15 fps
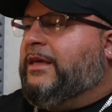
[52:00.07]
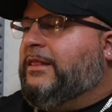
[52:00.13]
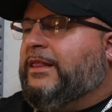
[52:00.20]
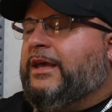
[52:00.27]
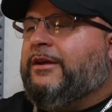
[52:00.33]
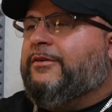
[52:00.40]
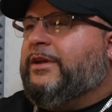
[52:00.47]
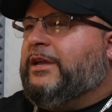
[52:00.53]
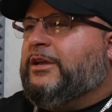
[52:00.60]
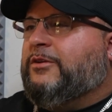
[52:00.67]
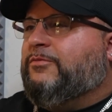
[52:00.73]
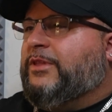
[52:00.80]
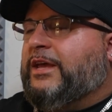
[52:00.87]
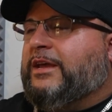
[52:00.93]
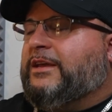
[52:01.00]
Larry,
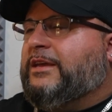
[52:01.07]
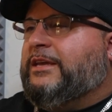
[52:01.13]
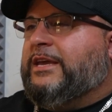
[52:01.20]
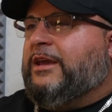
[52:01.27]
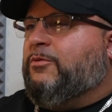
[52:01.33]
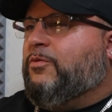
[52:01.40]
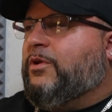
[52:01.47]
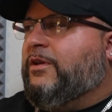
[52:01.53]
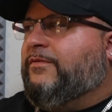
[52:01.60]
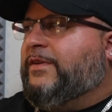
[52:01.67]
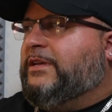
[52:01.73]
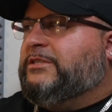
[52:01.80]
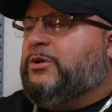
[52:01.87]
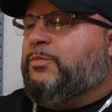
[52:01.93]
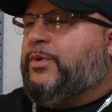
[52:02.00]
like, get one of
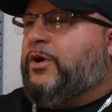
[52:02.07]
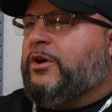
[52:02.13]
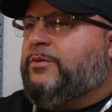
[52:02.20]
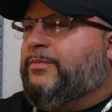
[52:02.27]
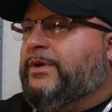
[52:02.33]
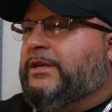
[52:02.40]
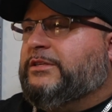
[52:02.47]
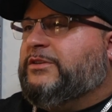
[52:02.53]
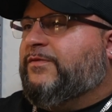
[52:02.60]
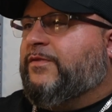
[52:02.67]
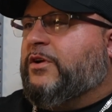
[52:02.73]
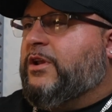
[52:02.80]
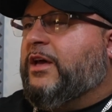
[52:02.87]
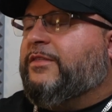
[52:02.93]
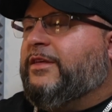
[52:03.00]
his apartments
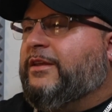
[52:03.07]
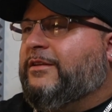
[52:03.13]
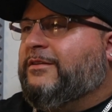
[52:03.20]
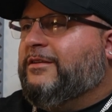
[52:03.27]
for nothing.